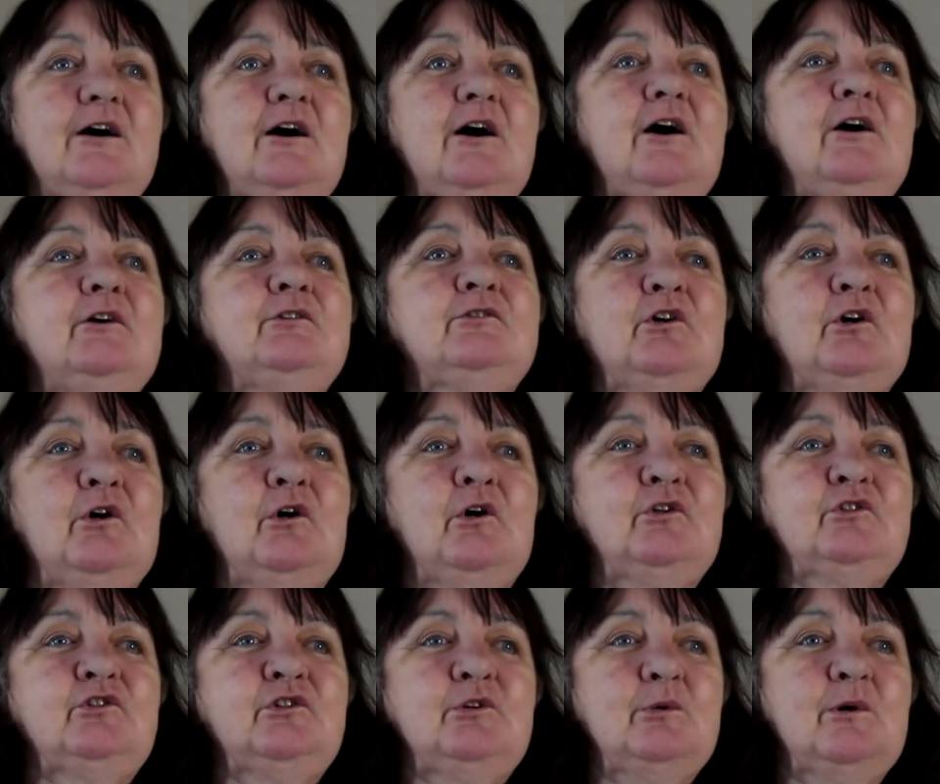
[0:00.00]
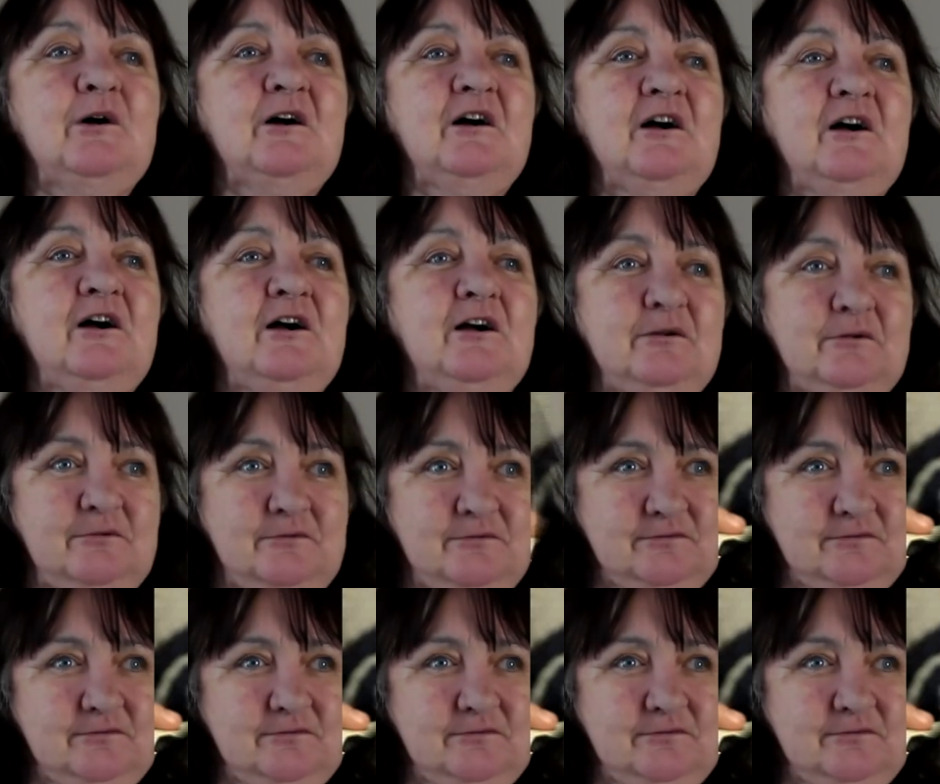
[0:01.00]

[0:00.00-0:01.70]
Of course you are.